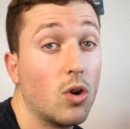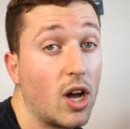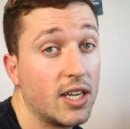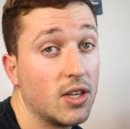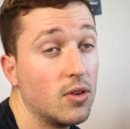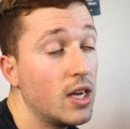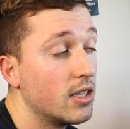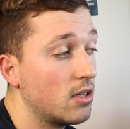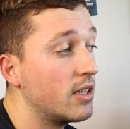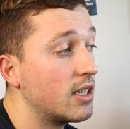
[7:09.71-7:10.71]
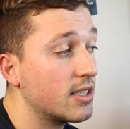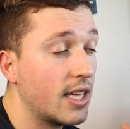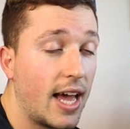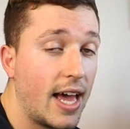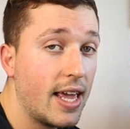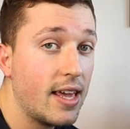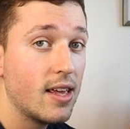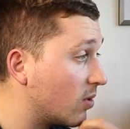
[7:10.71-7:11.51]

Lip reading: All I do is I reach out and say, hey,